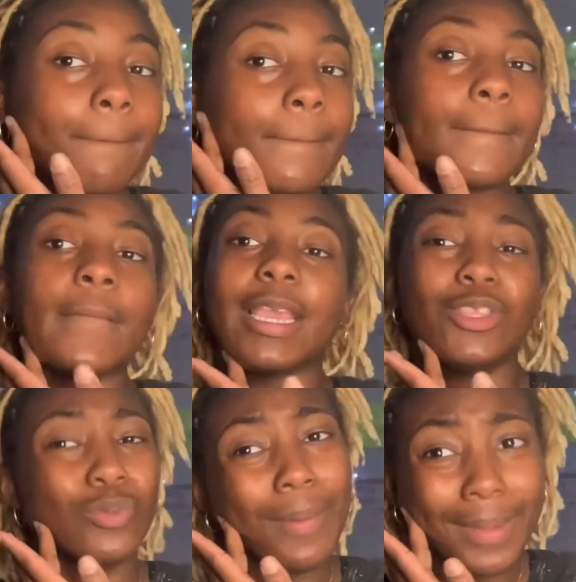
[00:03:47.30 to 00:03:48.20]
Get you
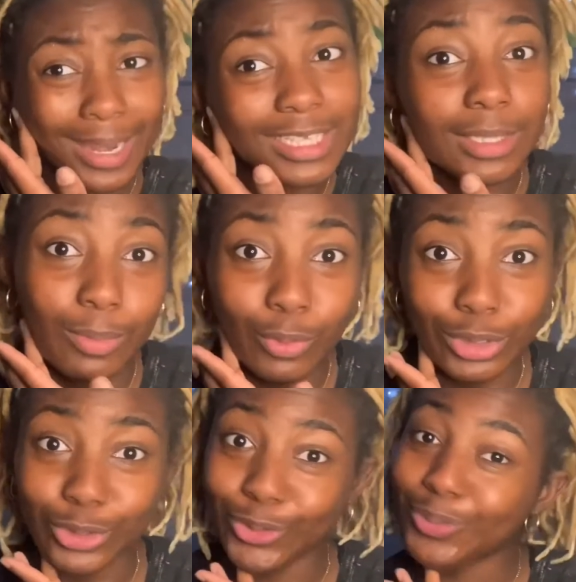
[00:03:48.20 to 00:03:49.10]
a man that supports you.
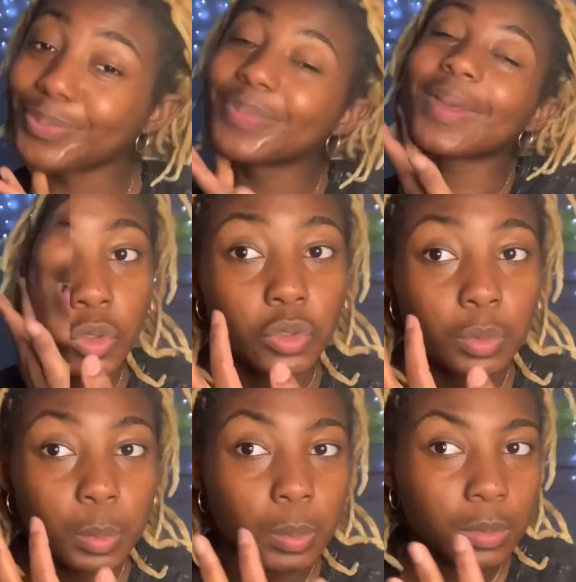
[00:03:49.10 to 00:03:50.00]

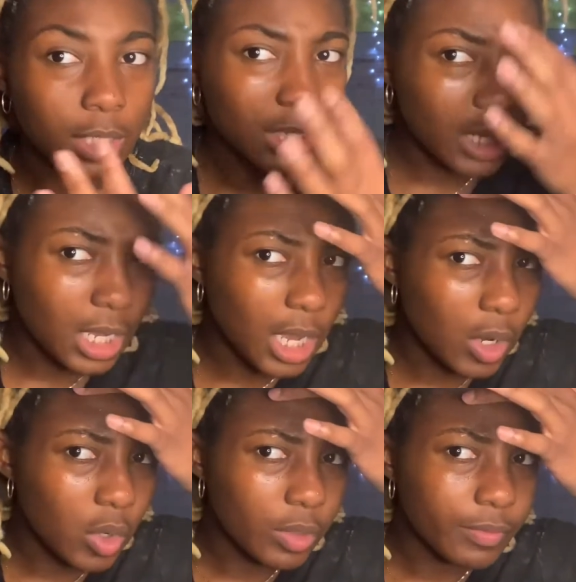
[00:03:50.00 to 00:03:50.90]
I think I got all of
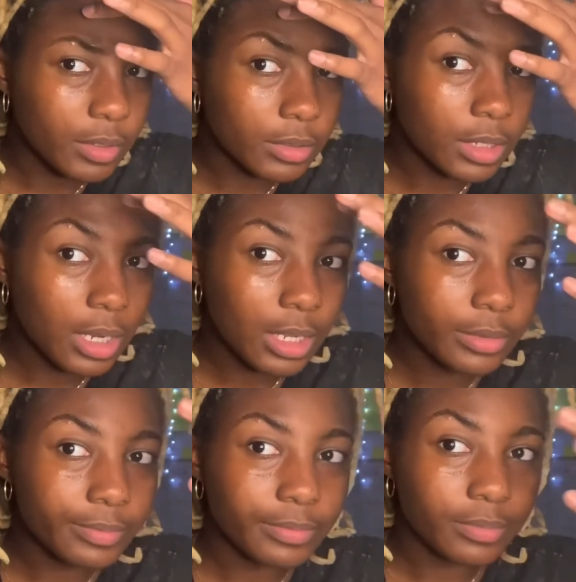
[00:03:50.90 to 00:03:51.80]
it. Did I?
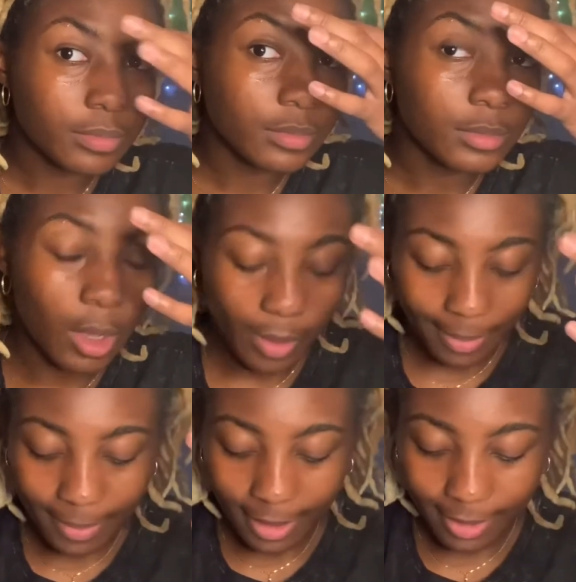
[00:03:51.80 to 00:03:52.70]
Okay,
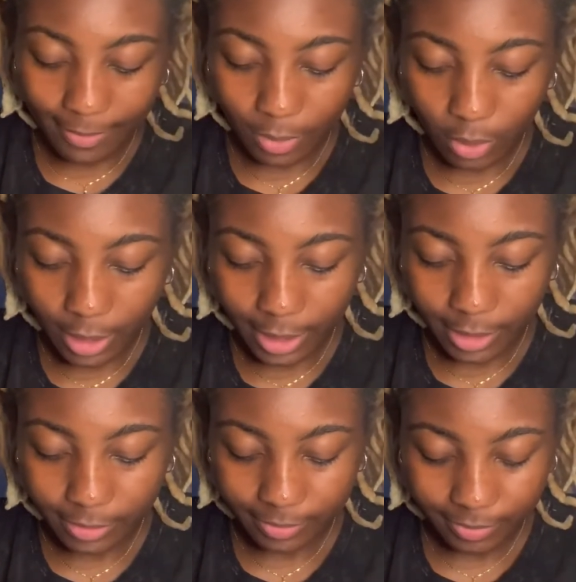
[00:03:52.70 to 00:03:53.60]
babe, you're like,
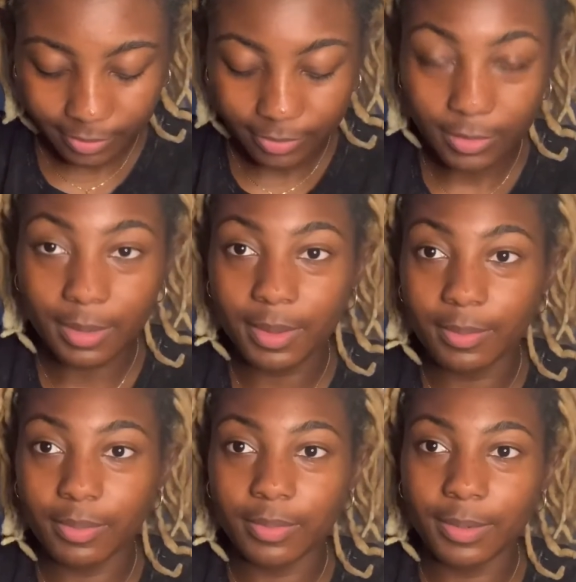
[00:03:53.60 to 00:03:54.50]
let me
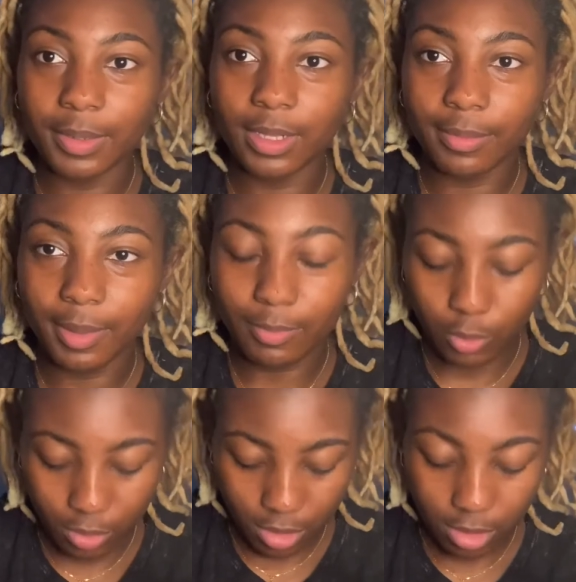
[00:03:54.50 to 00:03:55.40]

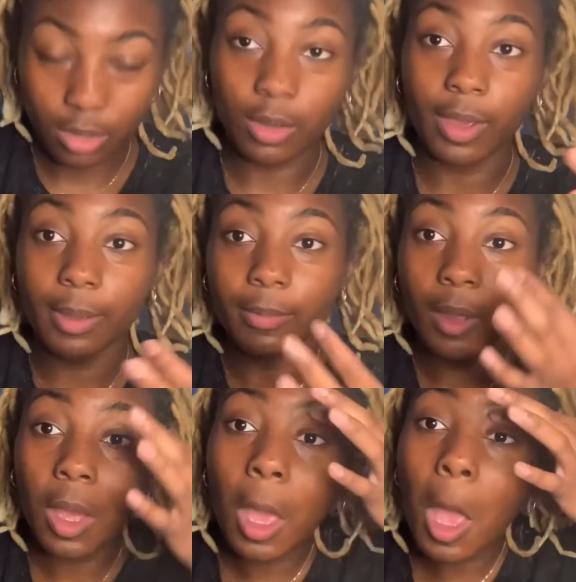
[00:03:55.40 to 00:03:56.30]
this.
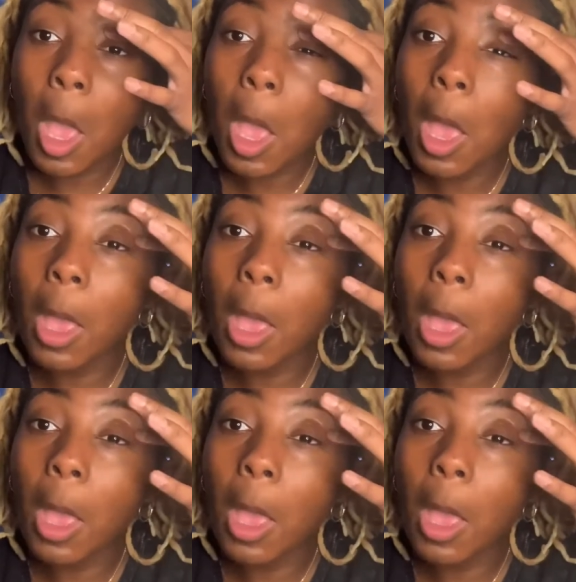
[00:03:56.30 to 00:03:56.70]
Okay.